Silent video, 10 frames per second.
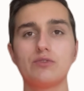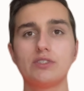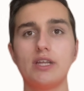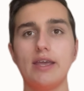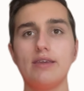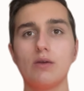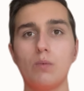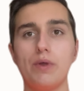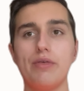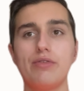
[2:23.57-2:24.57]
of Snake
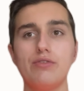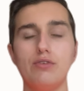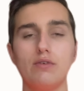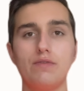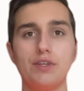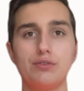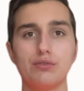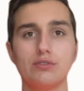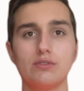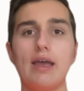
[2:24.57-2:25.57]
with new
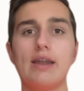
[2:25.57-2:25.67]
features.